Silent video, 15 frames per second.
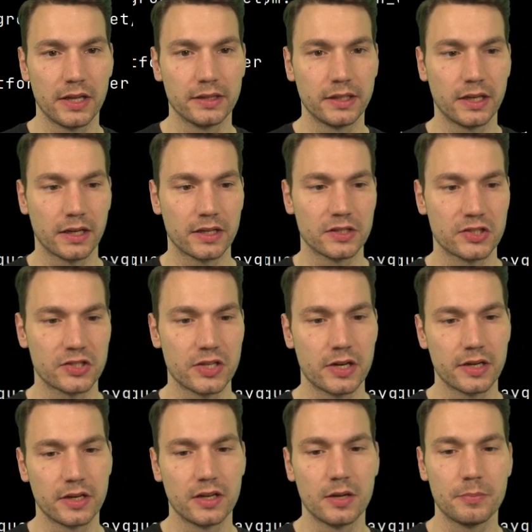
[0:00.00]
and then I can
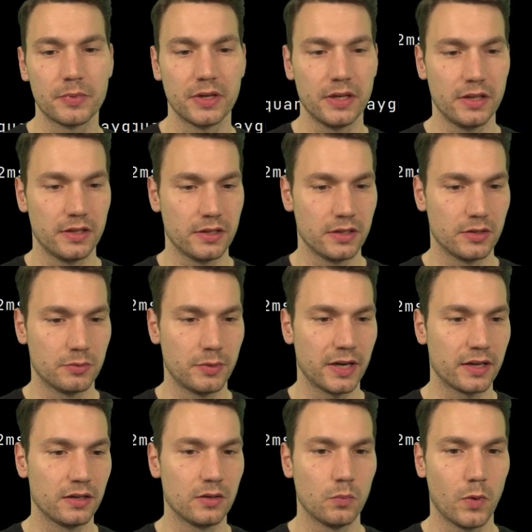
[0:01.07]
start it up in the
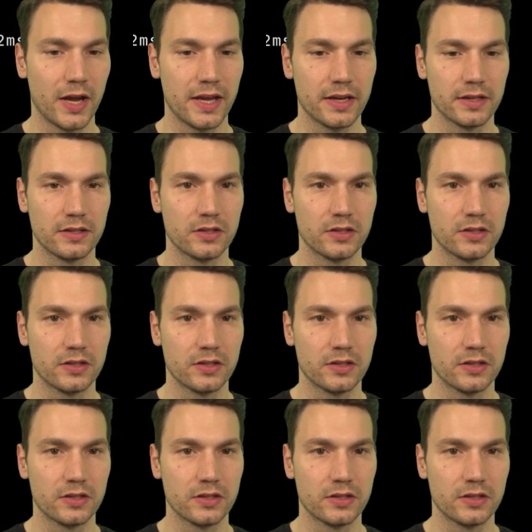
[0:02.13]
regular way,